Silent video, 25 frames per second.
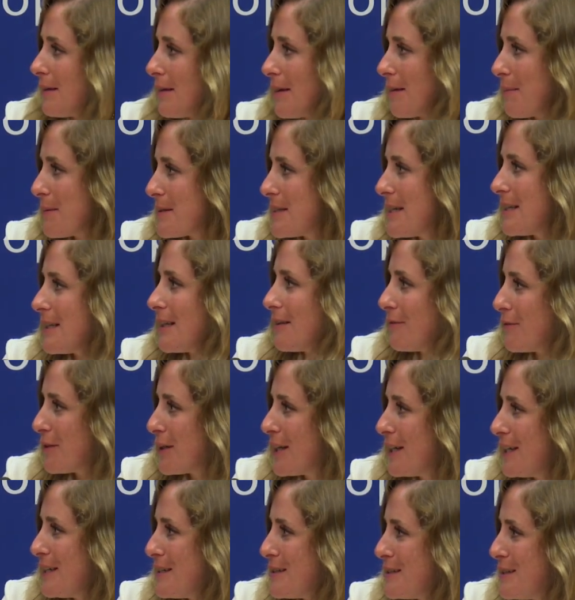representative
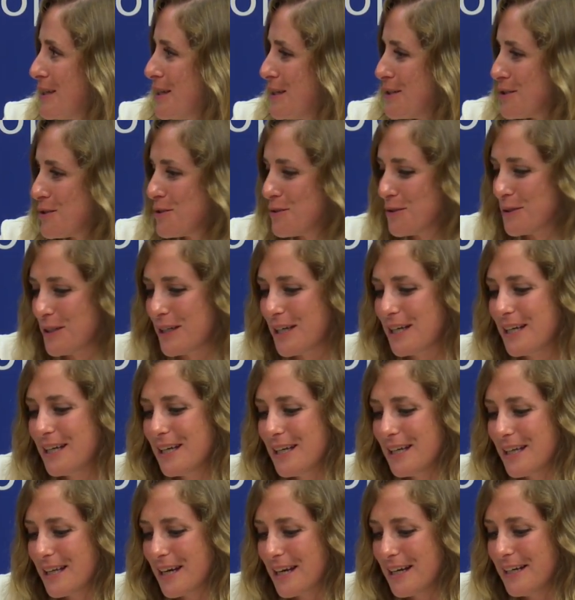organization
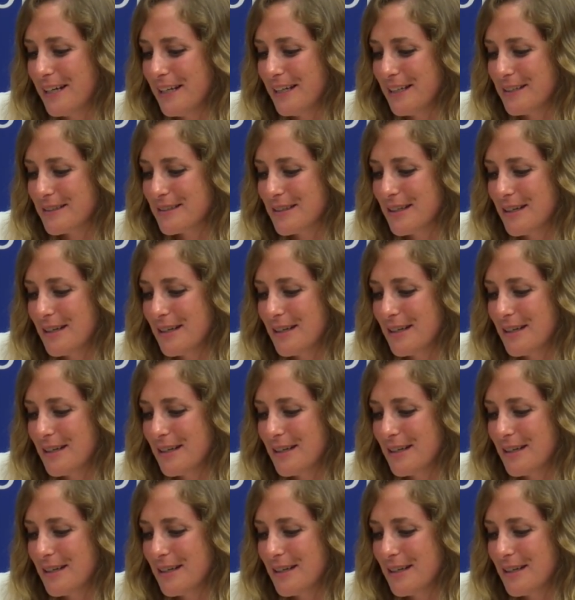released,